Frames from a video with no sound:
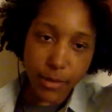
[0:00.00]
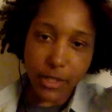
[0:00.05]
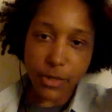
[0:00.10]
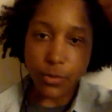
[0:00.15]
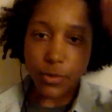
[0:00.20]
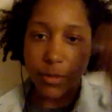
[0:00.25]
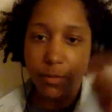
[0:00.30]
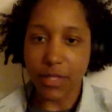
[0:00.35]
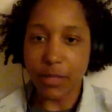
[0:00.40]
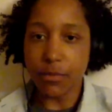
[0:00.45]
would
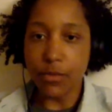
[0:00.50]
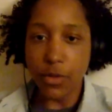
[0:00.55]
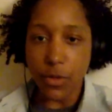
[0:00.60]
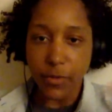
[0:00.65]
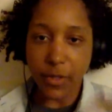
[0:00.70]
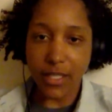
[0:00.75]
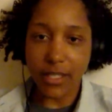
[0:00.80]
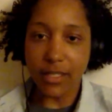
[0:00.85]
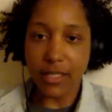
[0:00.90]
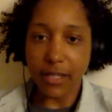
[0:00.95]
be moving
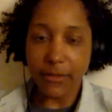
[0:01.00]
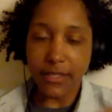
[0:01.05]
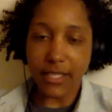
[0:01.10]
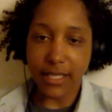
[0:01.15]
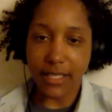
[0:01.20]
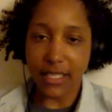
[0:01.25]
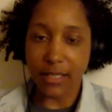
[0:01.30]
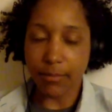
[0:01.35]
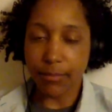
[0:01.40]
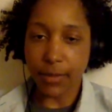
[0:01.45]
enough to
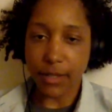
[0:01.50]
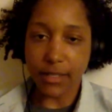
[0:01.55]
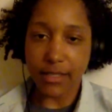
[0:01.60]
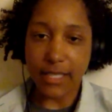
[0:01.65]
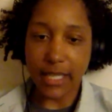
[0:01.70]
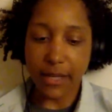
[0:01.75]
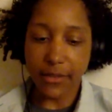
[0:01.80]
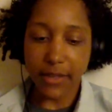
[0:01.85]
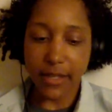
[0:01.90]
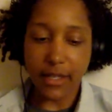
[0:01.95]
get blood
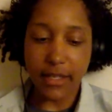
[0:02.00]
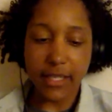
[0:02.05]
down there.